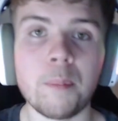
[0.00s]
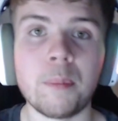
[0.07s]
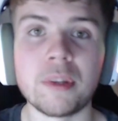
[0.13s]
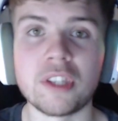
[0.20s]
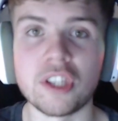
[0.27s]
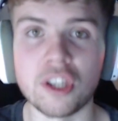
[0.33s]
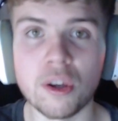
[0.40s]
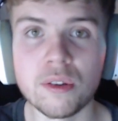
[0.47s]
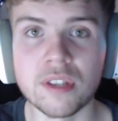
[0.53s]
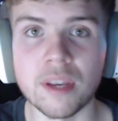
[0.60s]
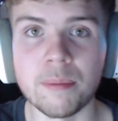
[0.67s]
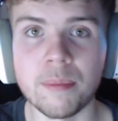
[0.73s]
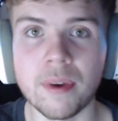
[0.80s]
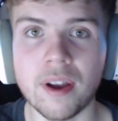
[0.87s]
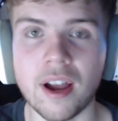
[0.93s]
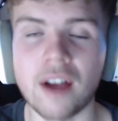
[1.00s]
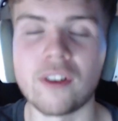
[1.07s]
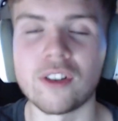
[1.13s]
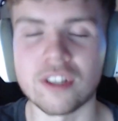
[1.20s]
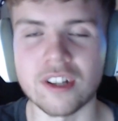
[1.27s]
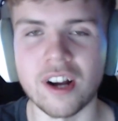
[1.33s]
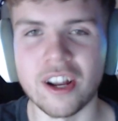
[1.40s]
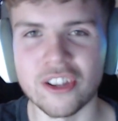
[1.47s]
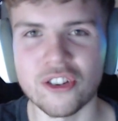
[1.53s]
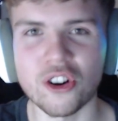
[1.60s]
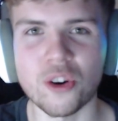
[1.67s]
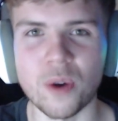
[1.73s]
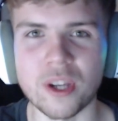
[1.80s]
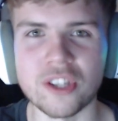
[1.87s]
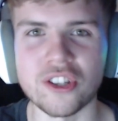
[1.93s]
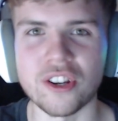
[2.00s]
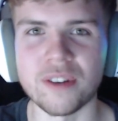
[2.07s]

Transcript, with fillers: but to use him, I've got to answer a question.